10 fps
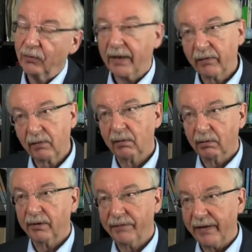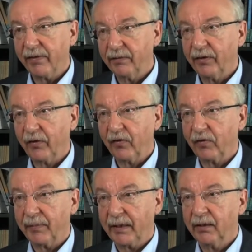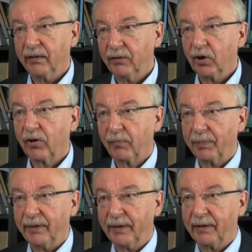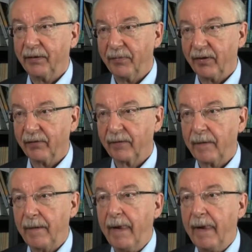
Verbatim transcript: So that's called defensive decision making. The doctors protect themselves.